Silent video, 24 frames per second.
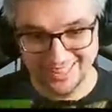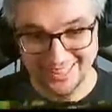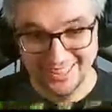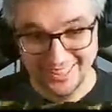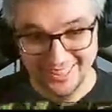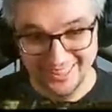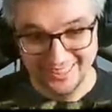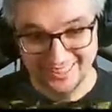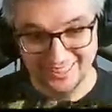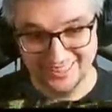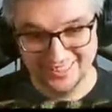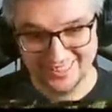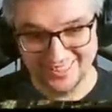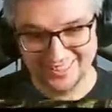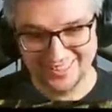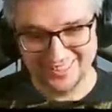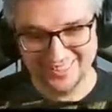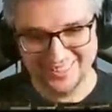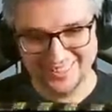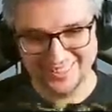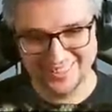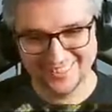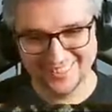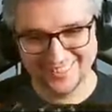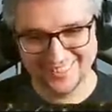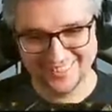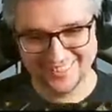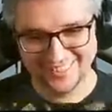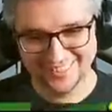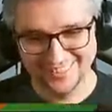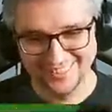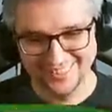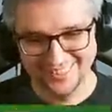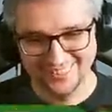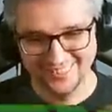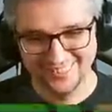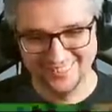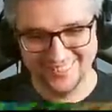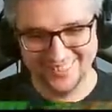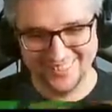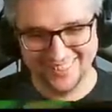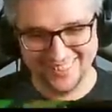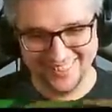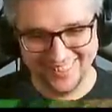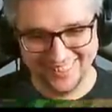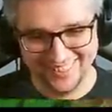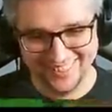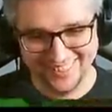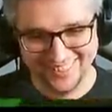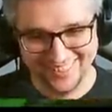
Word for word: I know you just told me.